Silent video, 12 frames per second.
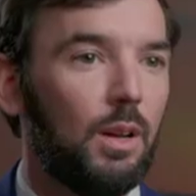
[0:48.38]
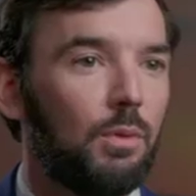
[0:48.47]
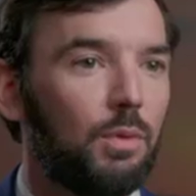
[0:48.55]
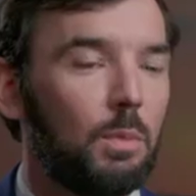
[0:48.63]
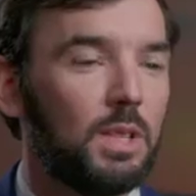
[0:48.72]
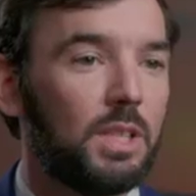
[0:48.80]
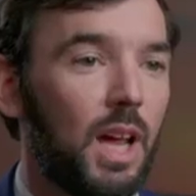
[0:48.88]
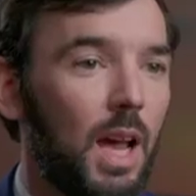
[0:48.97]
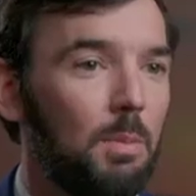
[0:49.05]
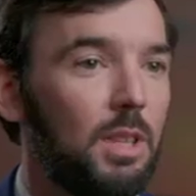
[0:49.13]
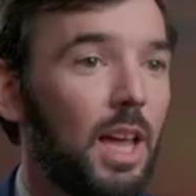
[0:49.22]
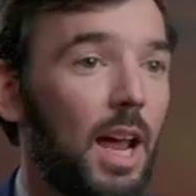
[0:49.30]
From his
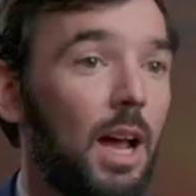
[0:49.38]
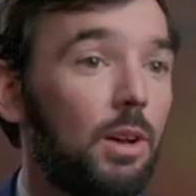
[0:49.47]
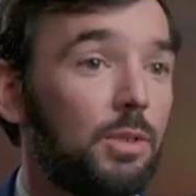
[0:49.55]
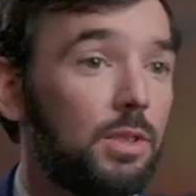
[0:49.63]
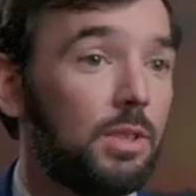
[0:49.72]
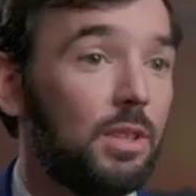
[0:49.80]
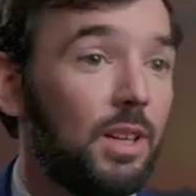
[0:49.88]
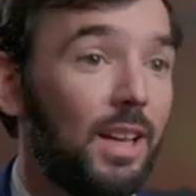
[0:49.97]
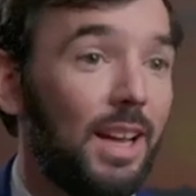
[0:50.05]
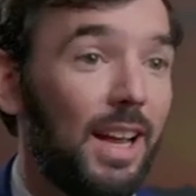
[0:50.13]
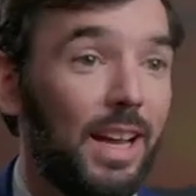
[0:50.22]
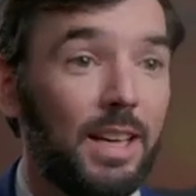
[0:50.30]
time in the House
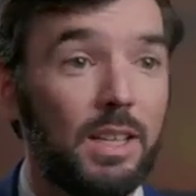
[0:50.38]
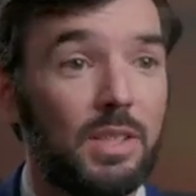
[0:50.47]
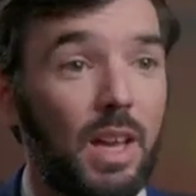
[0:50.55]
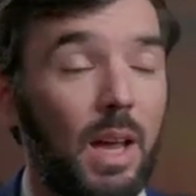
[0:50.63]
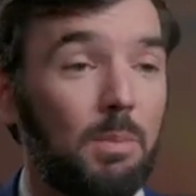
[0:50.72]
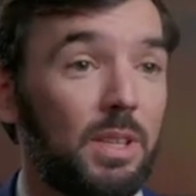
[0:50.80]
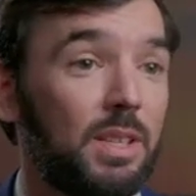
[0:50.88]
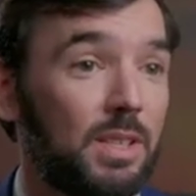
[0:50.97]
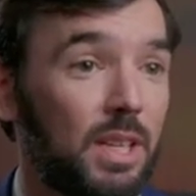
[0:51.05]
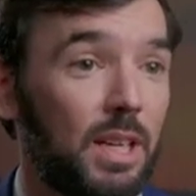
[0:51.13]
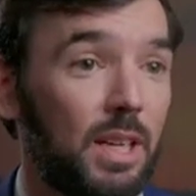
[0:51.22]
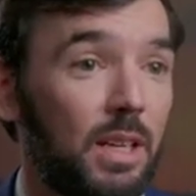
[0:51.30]
and his time in the
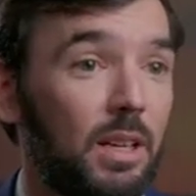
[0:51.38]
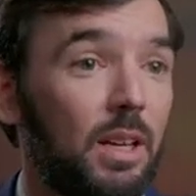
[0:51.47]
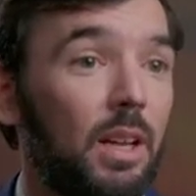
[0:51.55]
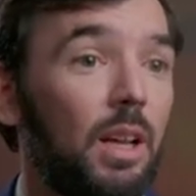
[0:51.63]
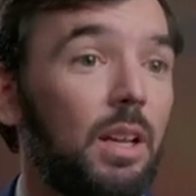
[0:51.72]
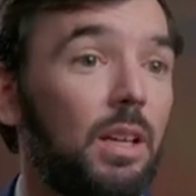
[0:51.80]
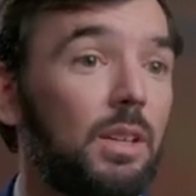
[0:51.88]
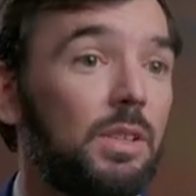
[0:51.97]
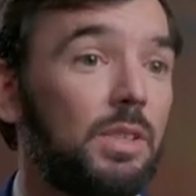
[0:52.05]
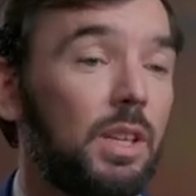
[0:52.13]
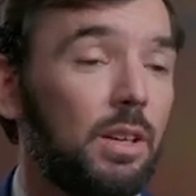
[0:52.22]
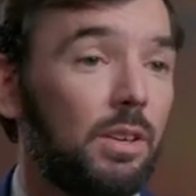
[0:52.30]
Senate,
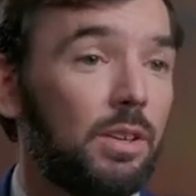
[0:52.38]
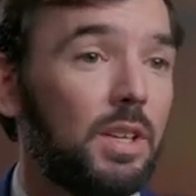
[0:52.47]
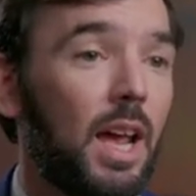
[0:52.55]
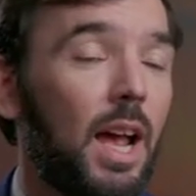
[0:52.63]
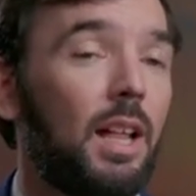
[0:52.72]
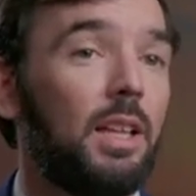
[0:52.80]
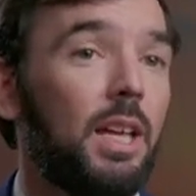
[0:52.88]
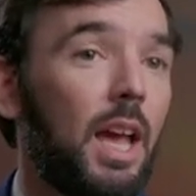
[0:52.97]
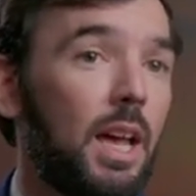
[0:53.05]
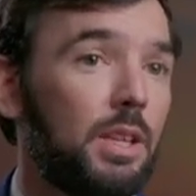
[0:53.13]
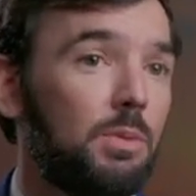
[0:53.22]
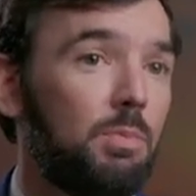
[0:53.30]
Senator Talley
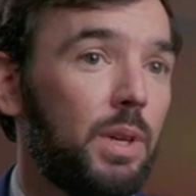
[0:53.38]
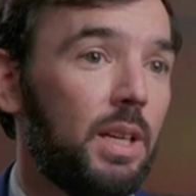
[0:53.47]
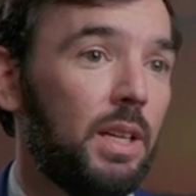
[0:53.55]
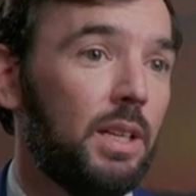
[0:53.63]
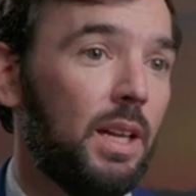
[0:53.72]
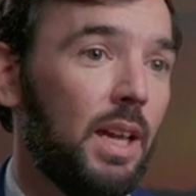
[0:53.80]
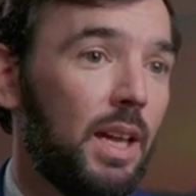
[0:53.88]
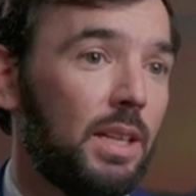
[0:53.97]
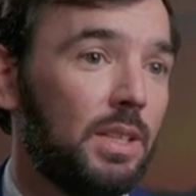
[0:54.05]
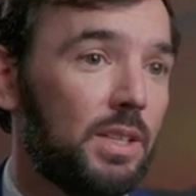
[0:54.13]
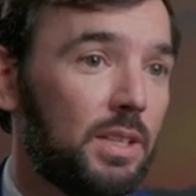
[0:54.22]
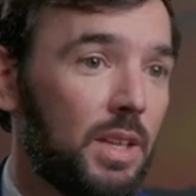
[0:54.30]
has been a
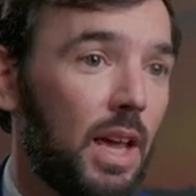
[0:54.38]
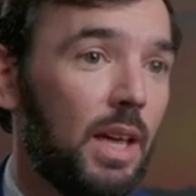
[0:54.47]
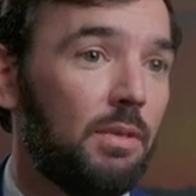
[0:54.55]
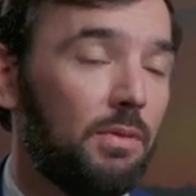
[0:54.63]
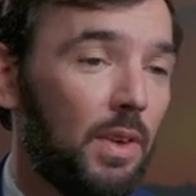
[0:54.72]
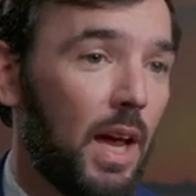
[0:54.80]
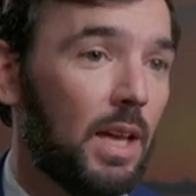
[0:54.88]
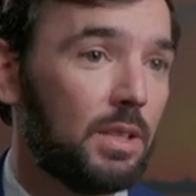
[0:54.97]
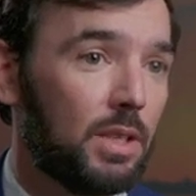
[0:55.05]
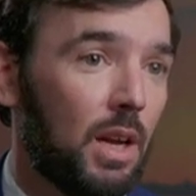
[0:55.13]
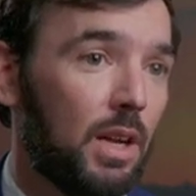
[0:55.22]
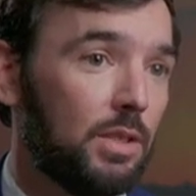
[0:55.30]

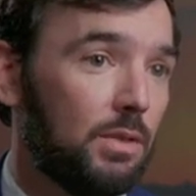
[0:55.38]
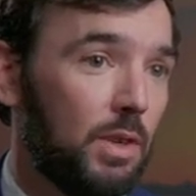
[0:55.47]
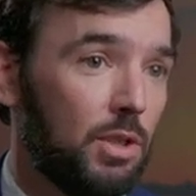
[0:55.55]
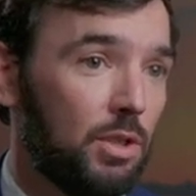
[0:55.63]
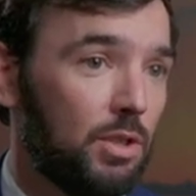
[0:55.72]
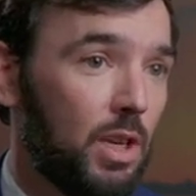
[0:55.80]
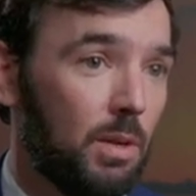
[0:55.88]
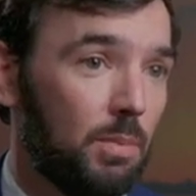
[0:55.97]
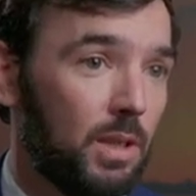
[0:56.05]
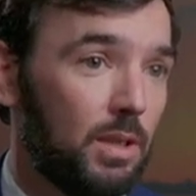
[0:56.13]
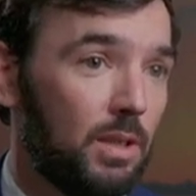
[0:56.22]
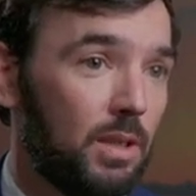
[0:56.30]
steadfast conservation champion.